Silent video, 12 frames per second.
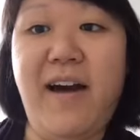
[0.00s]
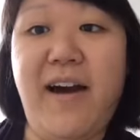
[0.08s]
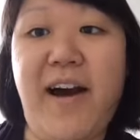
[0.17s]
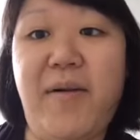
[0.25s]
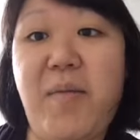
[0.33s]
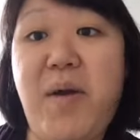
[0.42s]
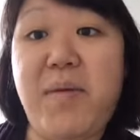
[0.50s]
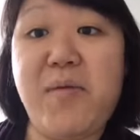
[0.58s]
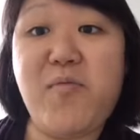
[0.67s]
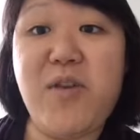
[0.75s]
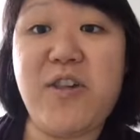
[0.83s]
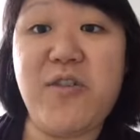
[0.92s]
I might be
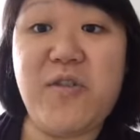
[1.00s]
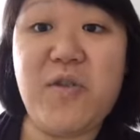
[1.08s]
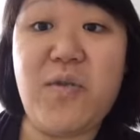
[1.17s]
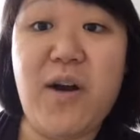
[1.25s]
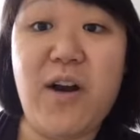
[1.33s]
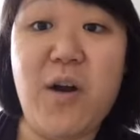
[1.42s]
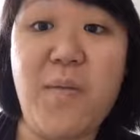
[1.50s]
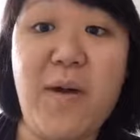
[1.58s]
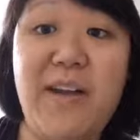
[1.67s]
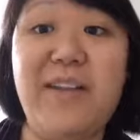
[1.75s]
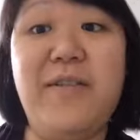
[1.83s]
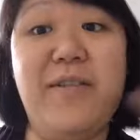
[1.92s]
preaching to the choir,
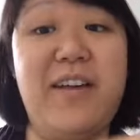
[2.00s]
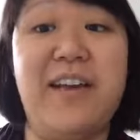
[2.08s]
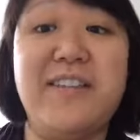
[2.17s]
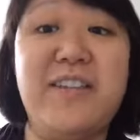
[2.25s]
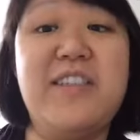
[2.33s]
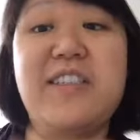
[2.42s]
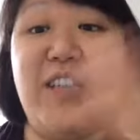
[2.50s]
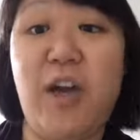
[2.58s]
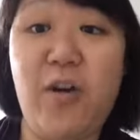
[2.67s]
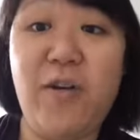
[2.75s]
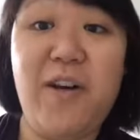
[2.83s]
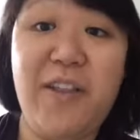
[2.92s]
but yes,
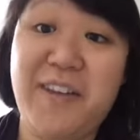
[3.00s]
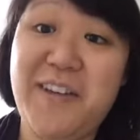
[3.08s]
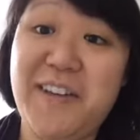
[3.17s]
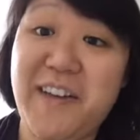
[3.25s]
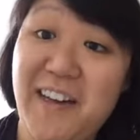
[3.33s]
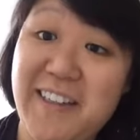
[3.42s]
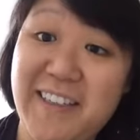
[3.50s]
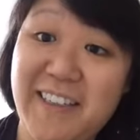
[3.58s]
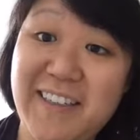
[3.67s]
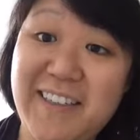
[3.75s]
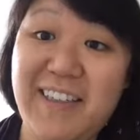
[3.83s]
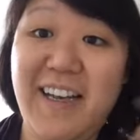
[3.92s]
share authentic
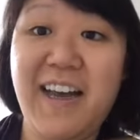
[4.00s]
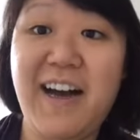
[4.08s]
content,